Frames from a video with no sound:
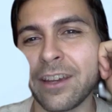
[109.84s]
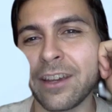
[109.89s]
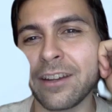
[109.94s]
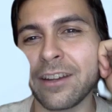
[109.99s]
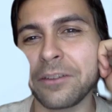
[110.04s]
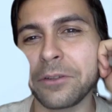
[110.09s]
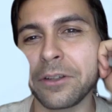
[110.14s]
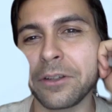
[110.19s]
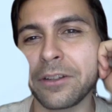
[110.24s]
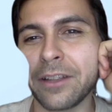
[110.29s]
kind
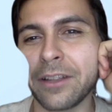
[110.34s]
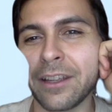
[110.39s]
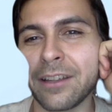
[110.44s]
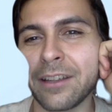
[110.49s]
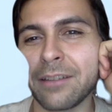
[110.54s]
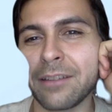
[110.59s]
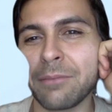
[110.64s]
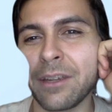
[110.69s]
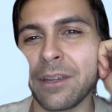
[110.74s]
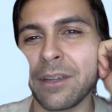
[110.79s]
of
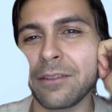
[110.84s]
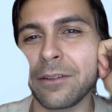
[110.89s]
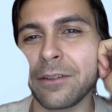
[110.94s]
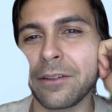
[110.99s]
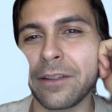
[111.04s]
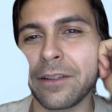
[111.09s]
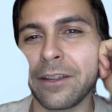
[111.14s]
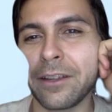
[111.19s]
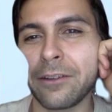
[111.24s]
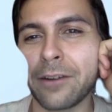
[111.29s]
make it
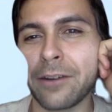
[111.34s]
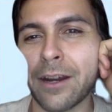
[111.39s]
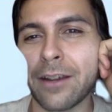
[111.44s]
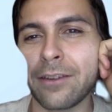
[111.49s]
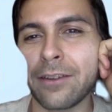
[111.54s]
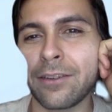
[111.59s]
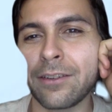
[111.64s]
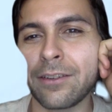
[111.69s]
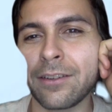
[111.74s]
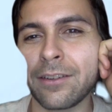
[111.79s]
look like
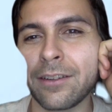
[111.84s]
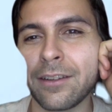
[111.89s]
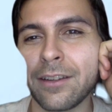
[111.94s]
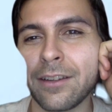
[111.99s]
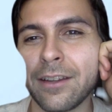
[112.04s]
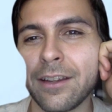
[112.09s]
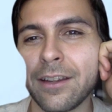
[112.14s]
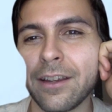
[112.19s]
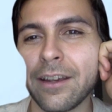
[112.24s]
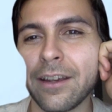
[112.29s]
grass.
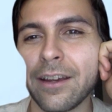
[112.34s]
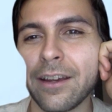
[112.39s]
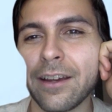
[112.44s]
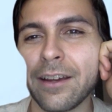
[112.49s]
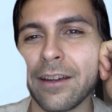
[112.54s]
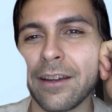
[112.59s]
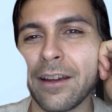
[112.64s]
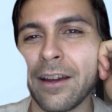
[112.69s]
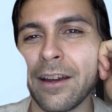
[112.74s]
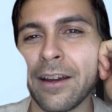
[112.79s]

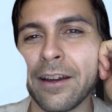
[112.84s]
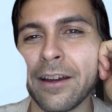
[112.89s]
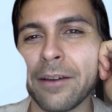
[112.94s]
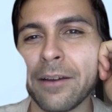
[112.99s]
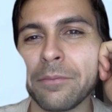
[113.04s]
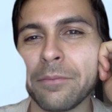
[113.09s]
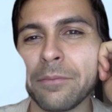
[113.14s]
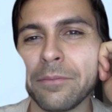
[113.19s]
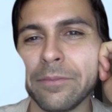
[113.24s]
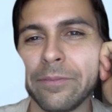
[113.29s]

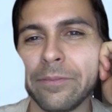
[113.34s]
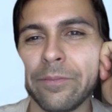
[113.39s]
But